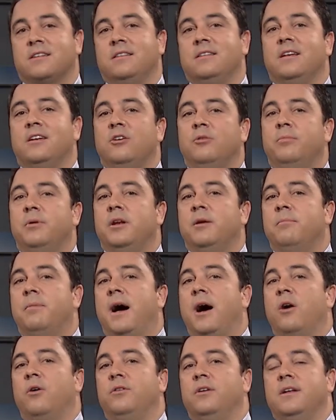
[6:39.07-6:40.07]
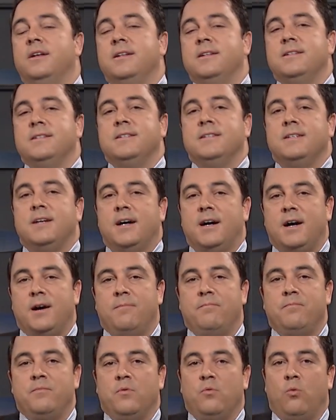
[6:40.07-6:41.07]
a little bit about
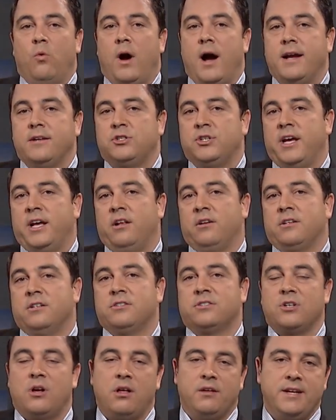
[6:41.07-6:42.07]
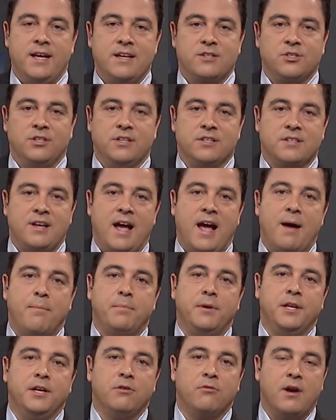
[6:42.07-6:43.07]
why channel consolidation is
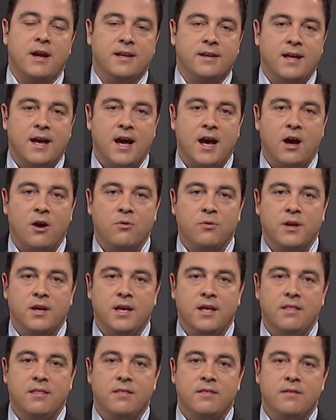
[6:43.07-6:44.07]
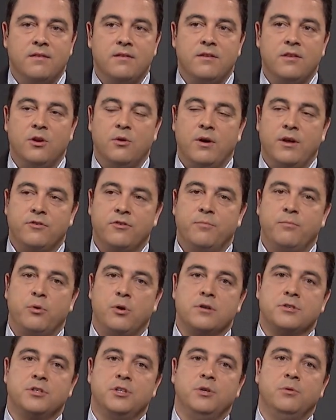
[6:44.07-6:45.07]
happening right now, and as the
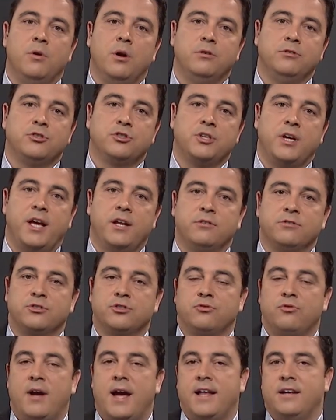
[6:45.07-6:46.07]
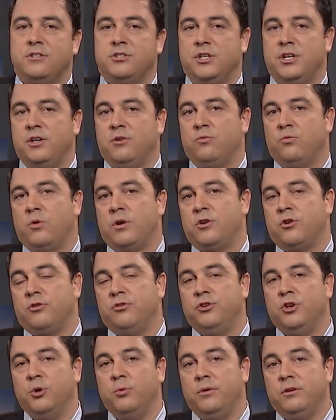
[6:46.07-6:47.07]
person who owns channel strategy, what you're
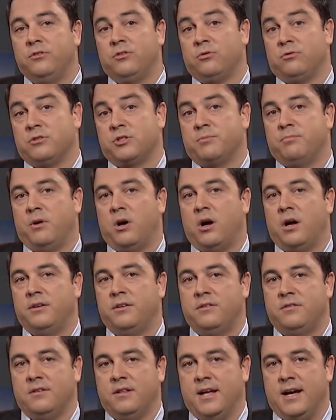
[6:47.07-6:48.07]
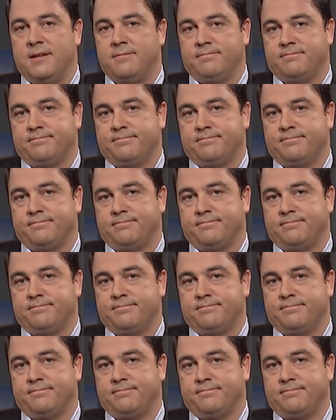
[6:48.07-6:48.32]
doing to respond to that.